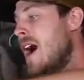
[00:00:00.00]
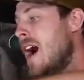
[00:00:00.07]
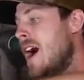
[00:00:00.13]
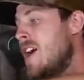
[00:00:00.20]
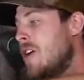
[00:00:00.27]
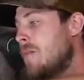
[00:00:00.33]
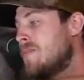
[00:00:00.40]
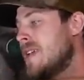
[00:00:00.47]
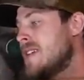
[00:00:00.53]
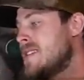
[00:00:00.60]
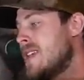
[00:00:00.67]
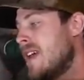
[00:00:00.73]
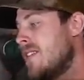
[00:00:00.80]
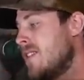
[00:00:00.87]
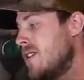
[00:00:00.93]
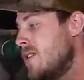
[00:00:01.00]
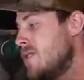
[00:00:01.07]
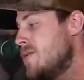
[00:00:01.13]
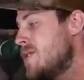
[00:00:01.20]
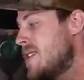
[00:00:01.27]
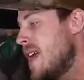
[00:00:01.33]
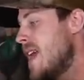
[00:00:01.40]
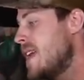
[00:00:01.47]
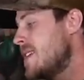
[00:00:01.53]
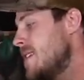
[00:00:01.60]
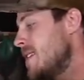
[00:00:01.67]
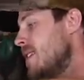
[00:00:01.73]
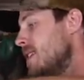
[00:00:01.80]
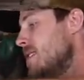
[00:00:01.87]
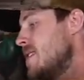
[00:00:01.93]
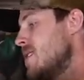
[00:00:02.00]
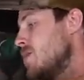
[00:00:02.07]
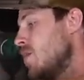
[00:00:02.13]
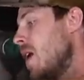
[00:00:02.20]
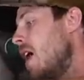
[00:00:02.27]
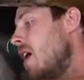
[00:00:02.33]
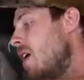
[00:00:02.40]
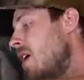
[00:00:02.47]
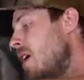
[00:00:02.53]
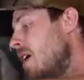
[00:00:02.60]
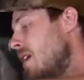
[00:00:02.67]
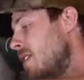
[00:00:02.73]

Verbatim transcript: I hope they sent the new stakes in this as well.